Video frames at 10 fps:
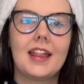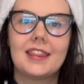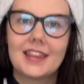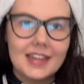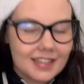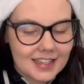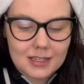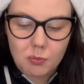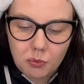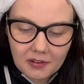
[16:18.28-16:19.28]
This is
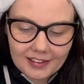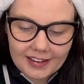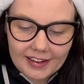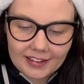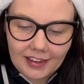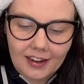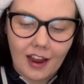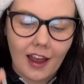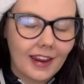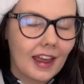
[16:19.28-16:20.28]
brilliant. Like,
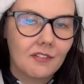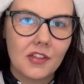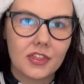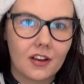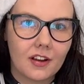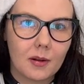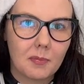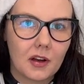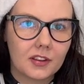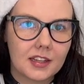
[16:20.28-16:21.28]
I haven't thought
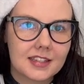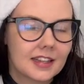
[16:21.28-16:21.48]
about this,